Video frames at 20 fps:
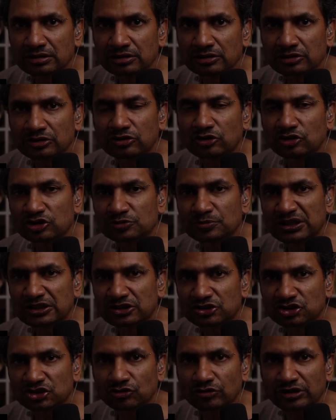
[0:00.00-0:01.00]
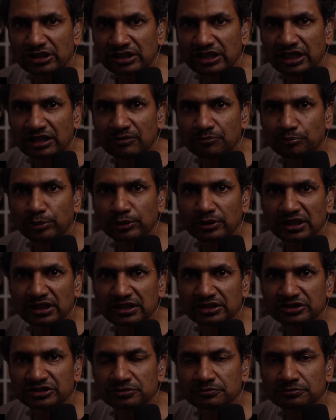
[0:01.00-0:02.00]
who goes by the street name
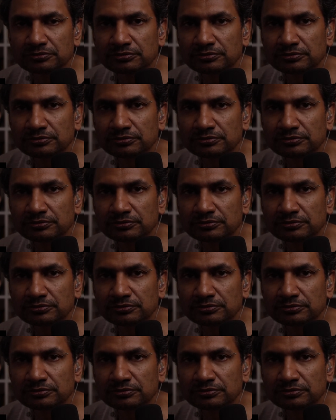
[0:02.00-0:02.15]
Bullet.